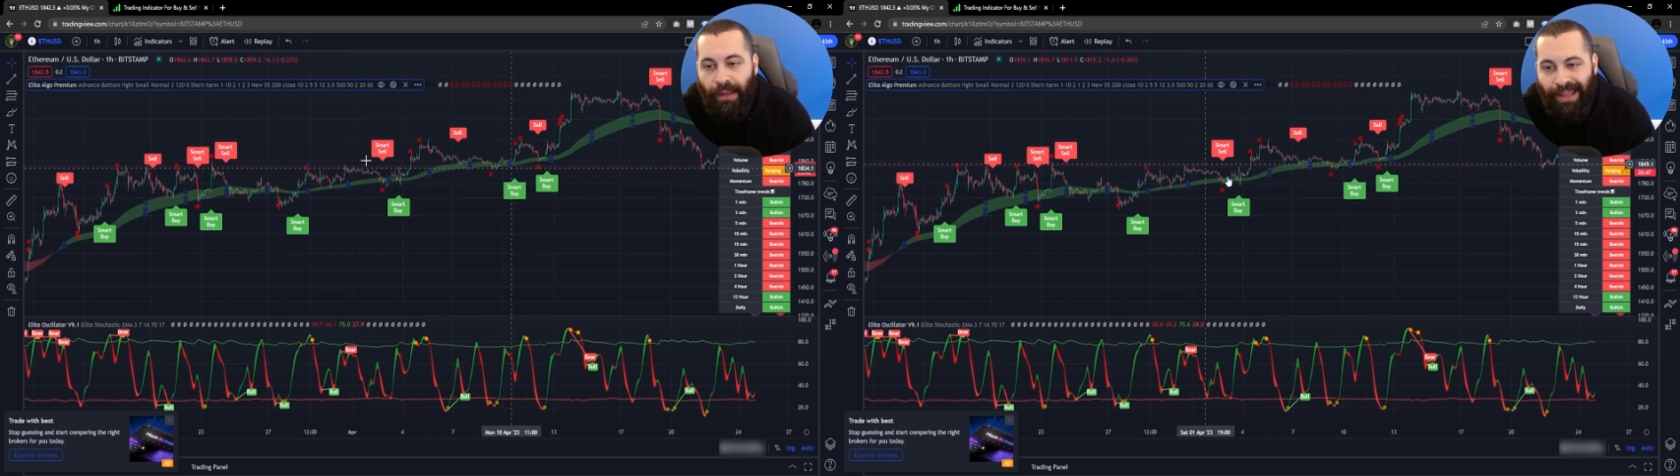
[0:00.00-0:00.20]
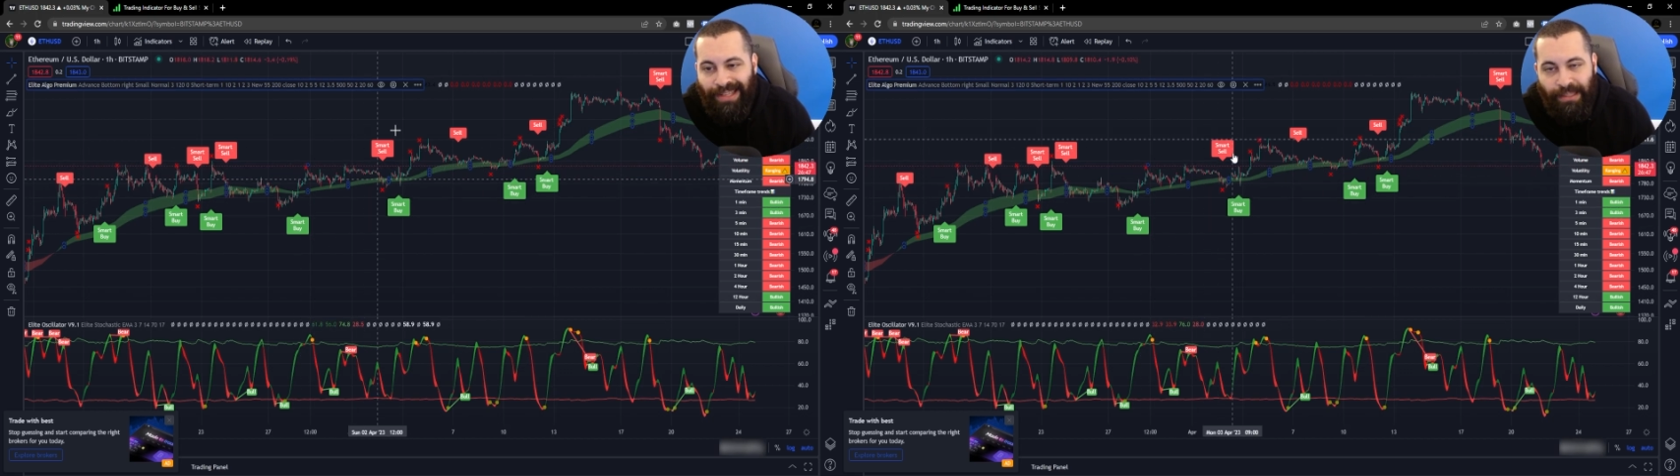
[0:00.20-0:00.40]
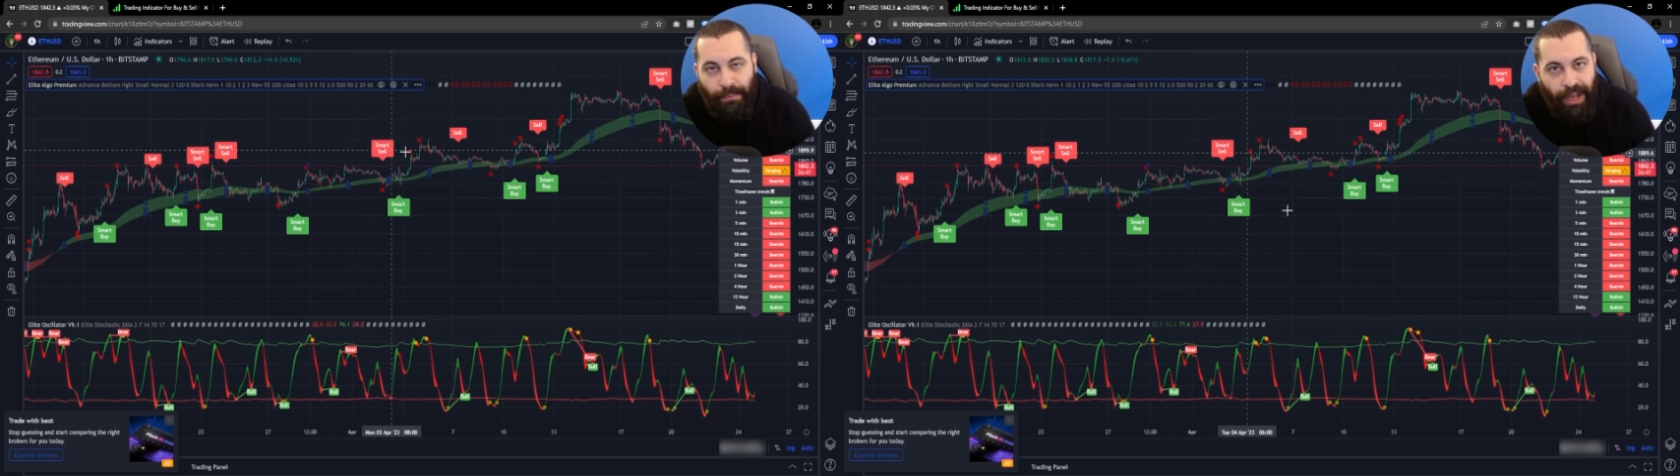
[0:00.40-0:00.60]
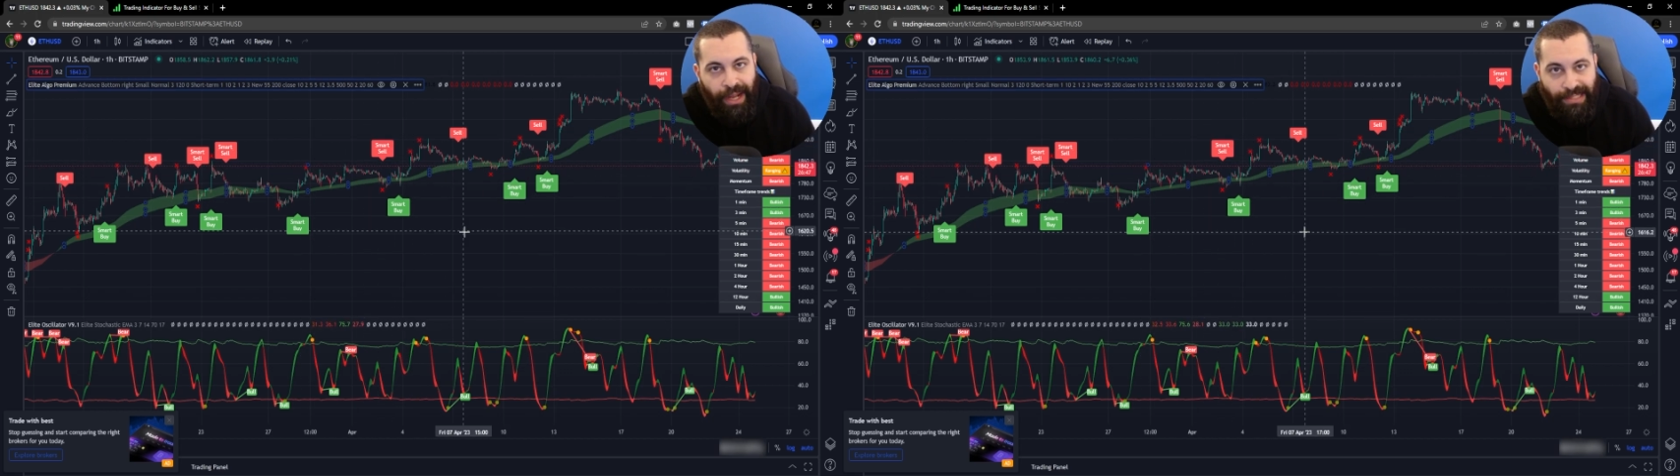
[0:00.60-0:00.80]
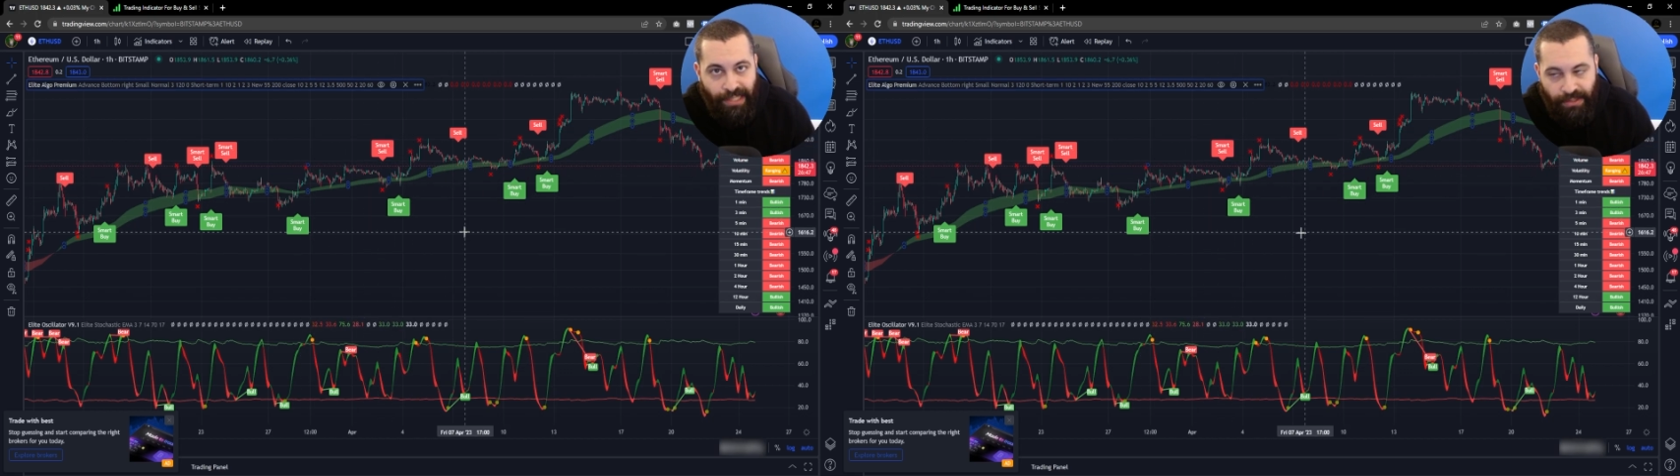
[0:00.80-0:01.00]
is the buy
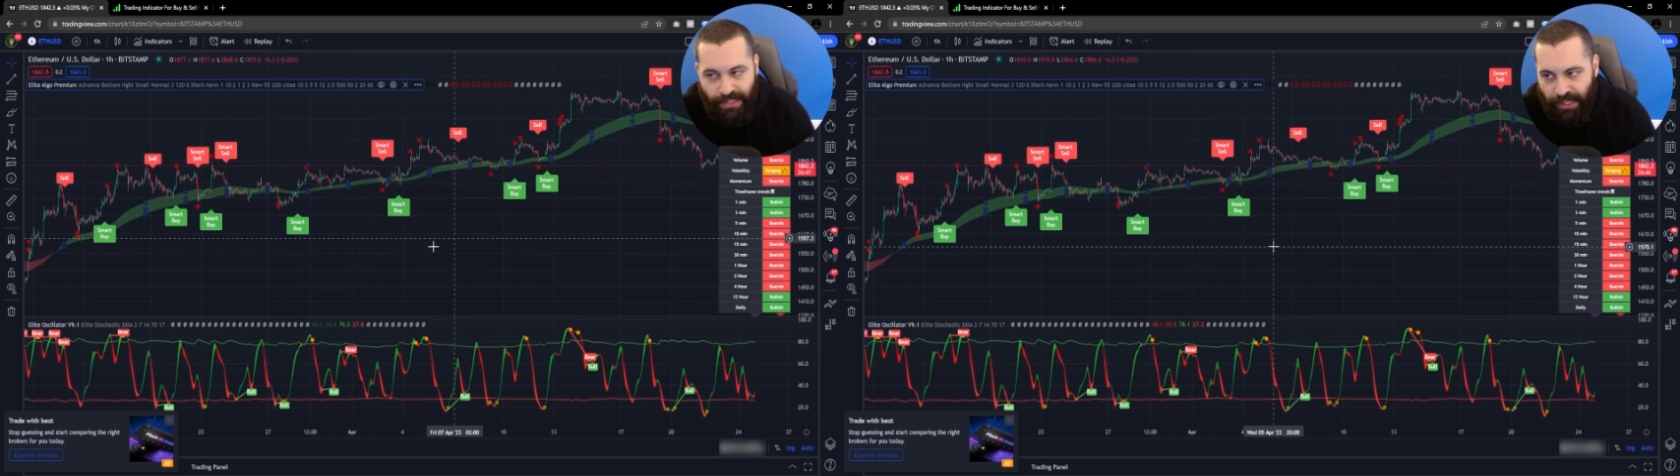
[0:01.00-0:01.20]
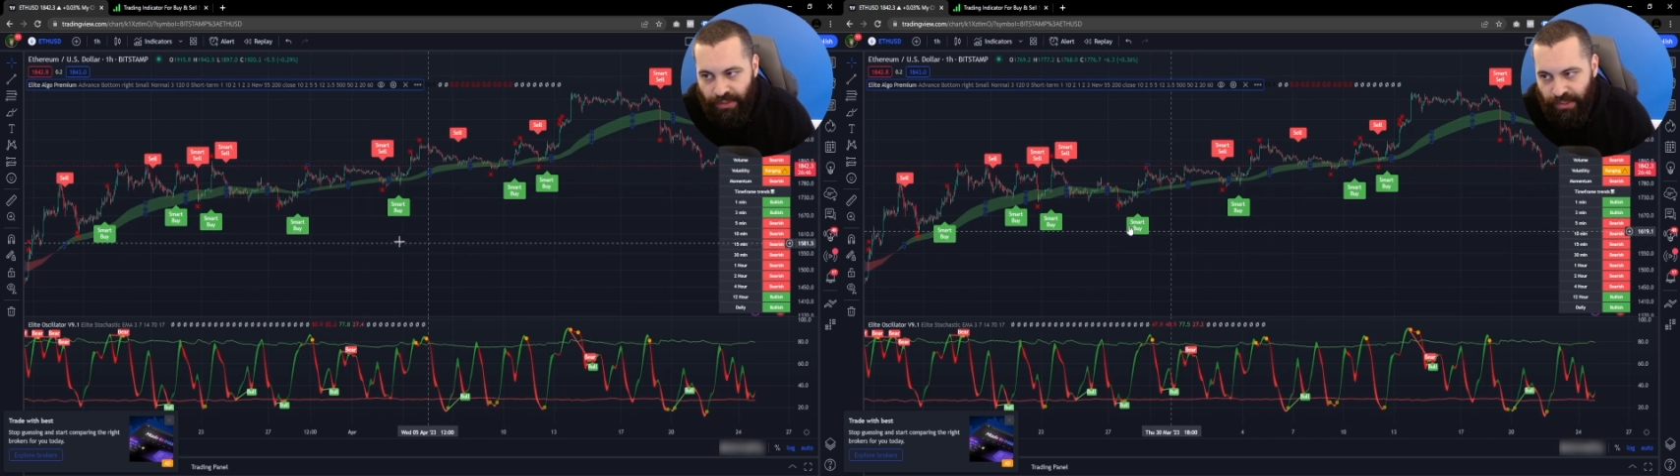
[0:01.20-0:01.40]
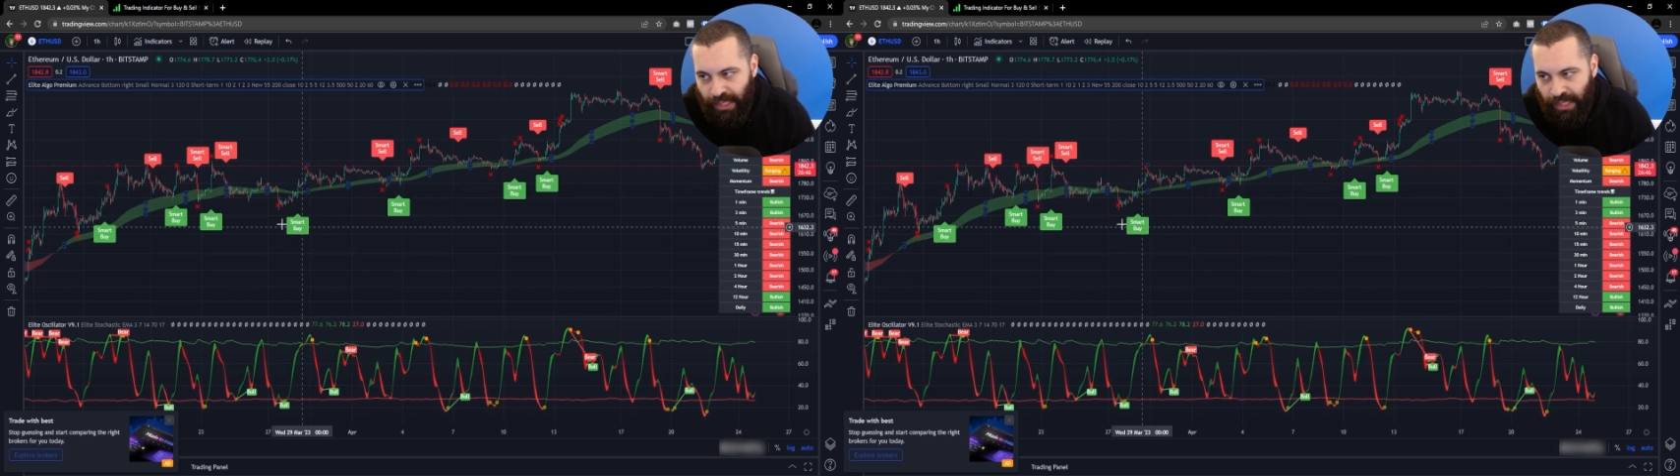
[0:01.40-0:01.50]
and sell signals.